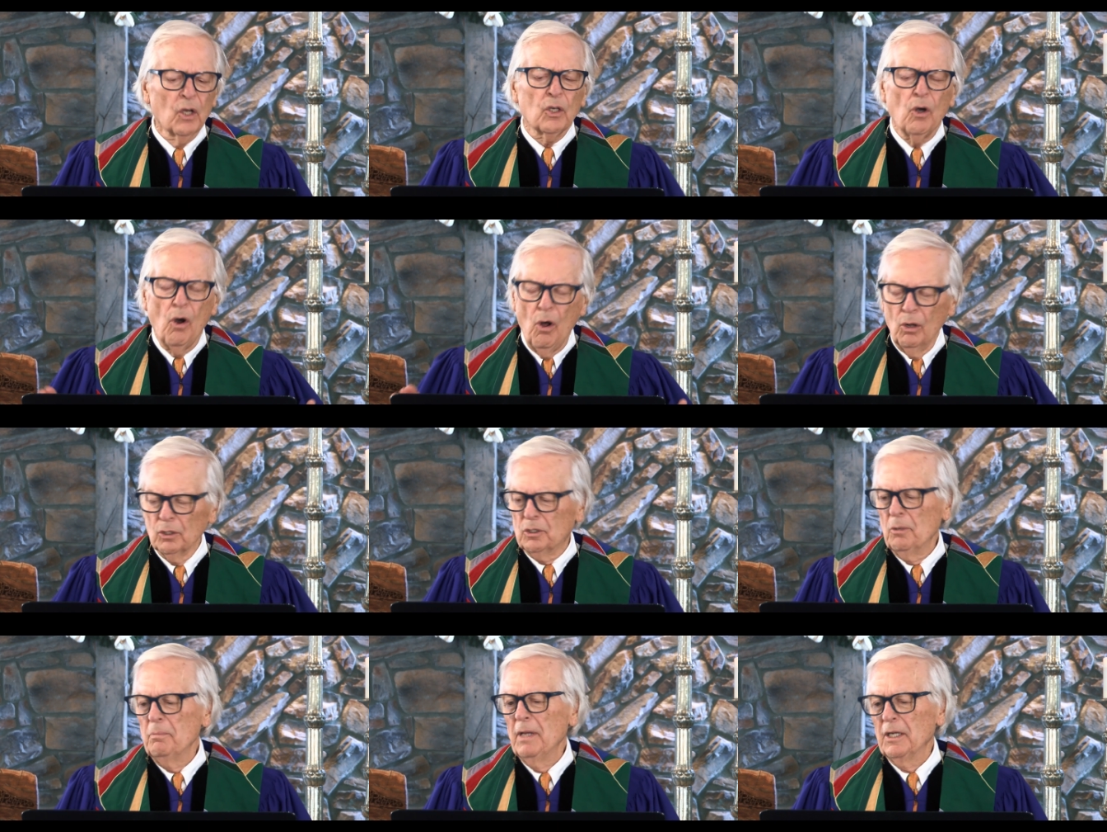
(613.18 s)
call
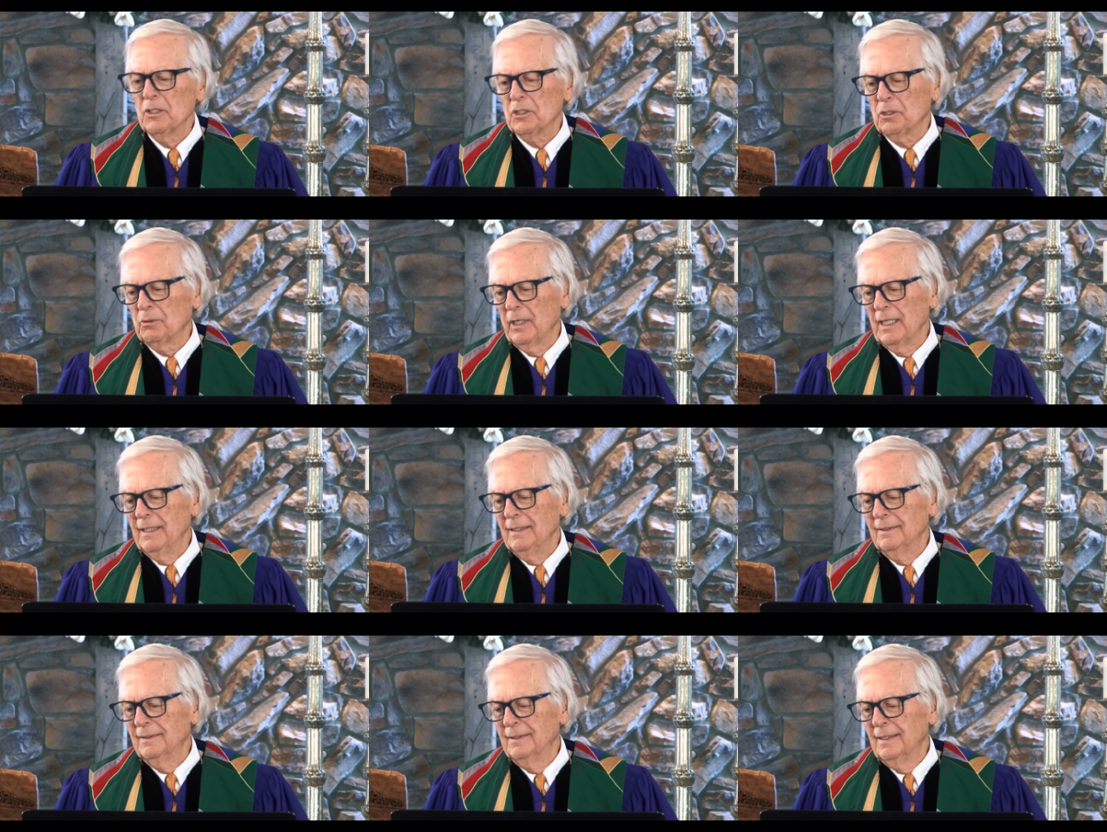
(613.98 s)
to
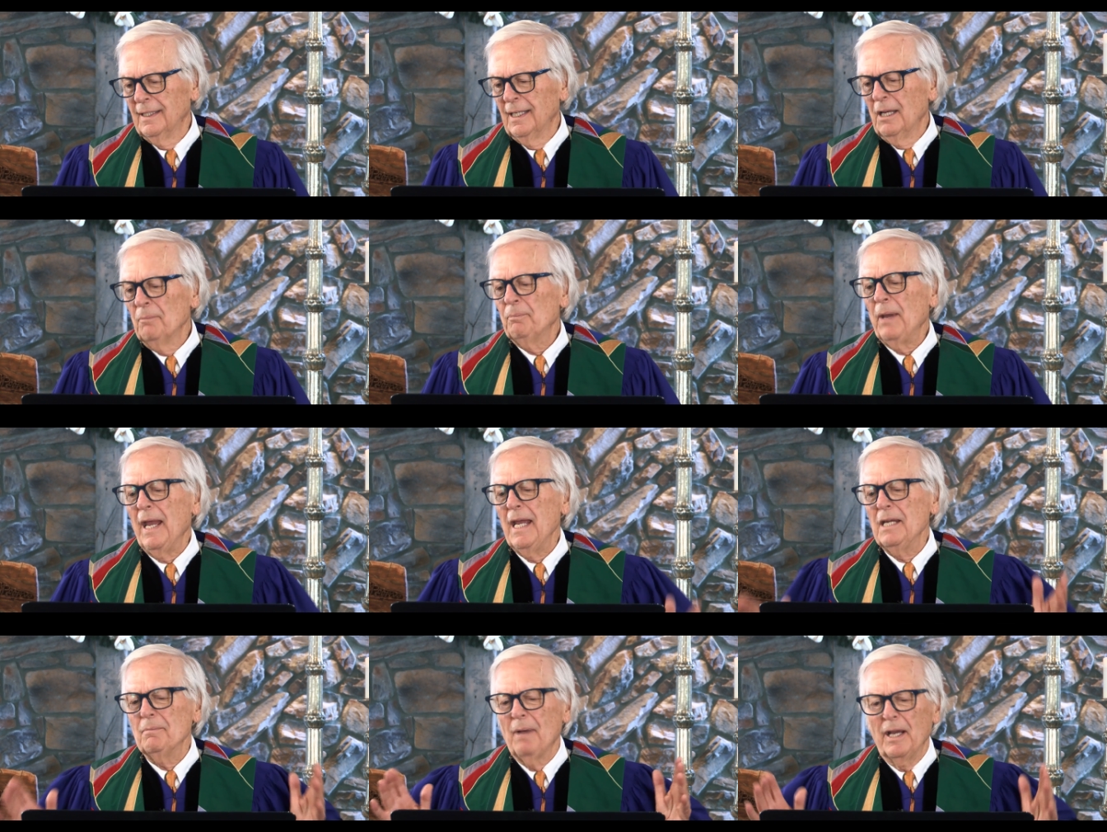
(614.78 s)
ministry,
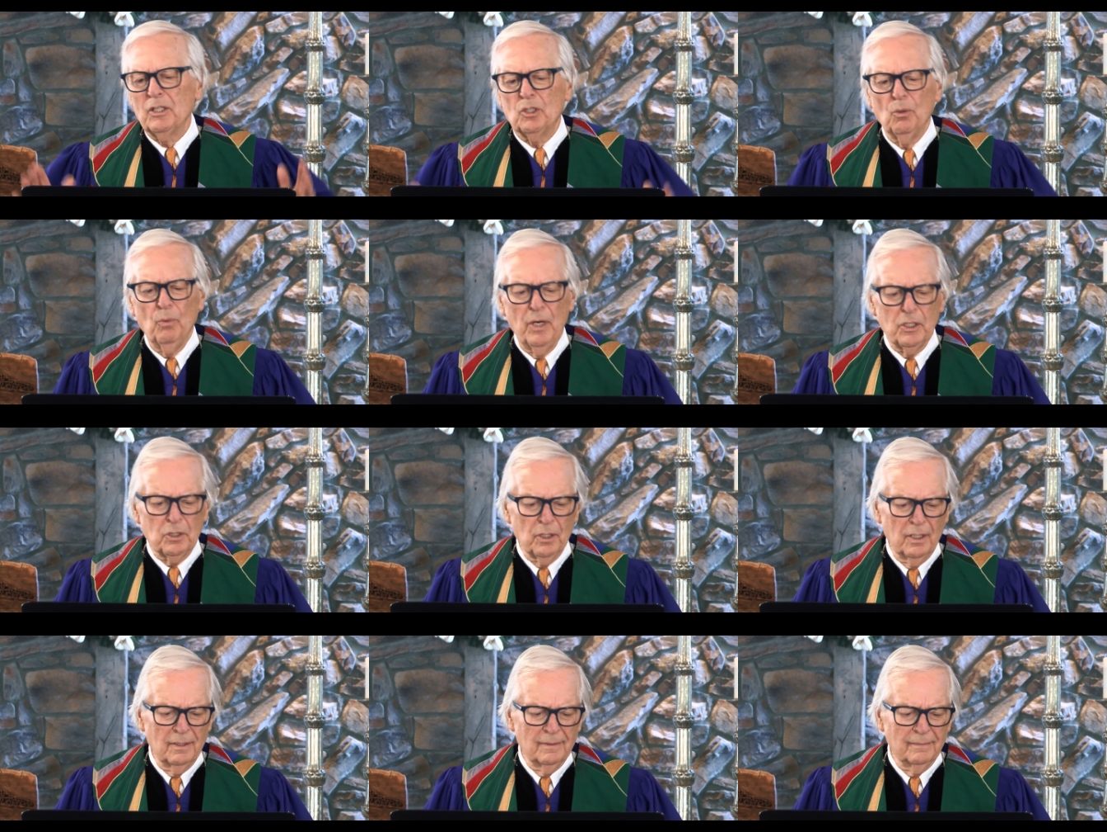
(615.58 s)
paying my
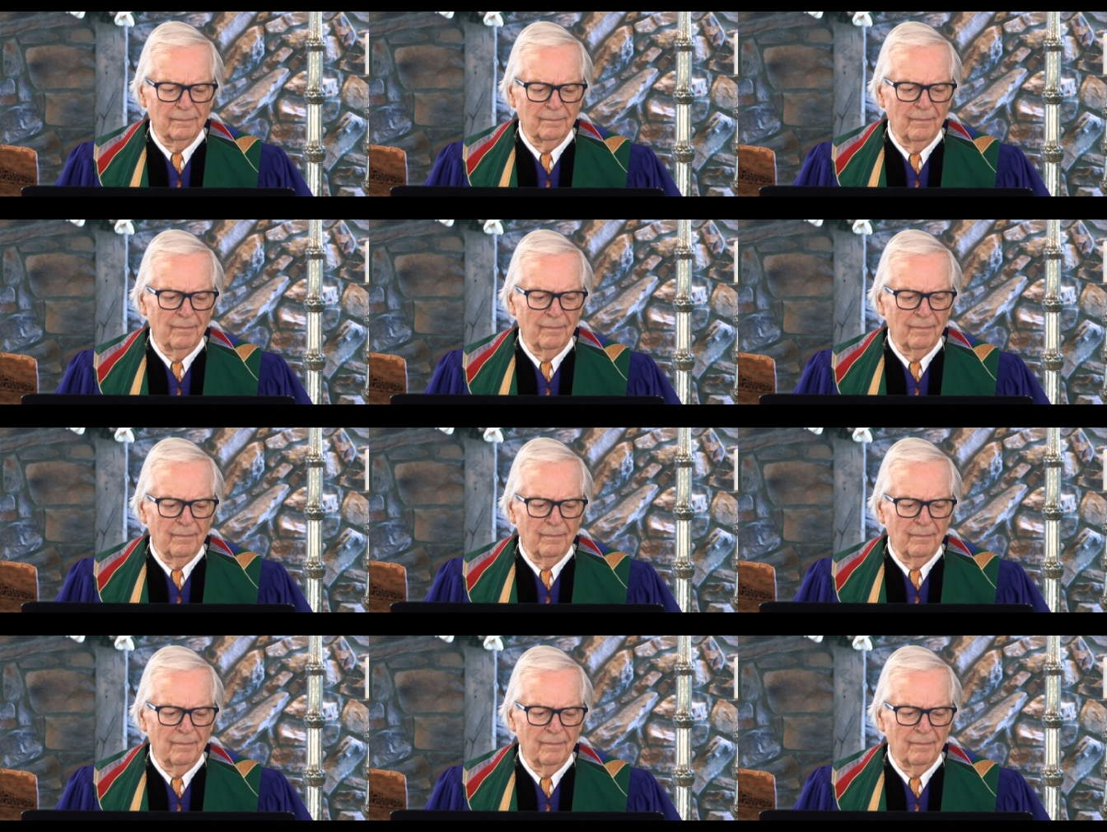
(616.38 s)
tuition,